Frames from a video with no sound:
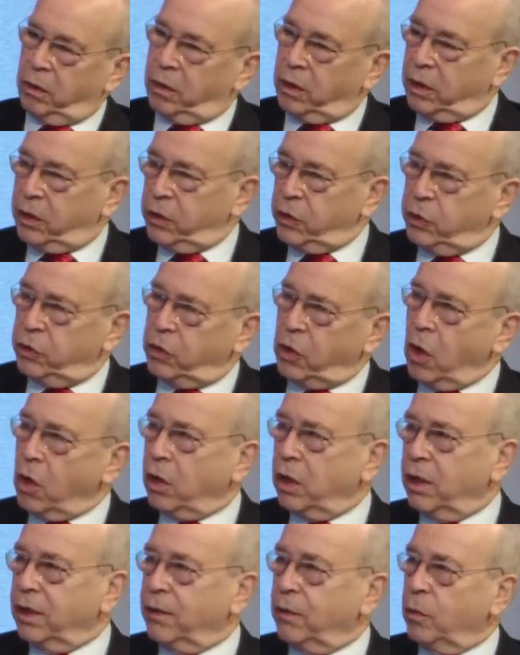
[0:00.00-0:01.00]
Can you talk
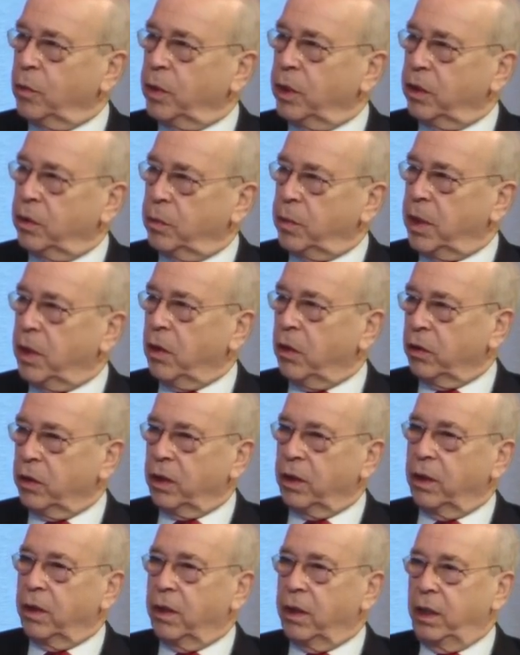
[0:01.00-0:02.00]
a little bit about
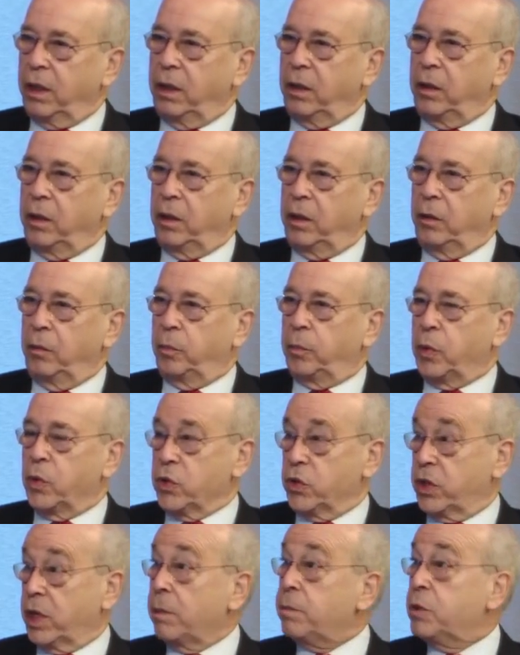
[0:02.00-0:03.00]
the
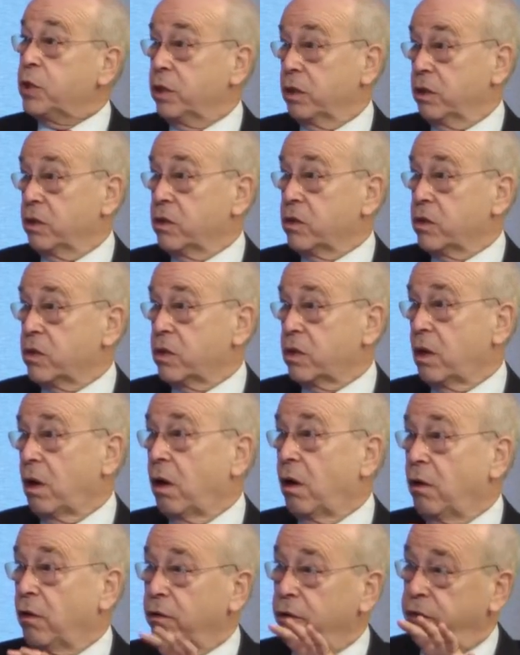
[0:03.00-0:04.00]
perceptions
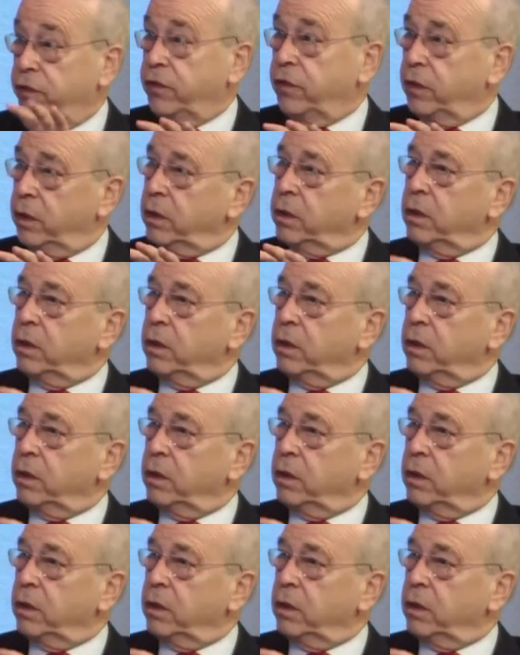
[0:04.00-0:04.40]
of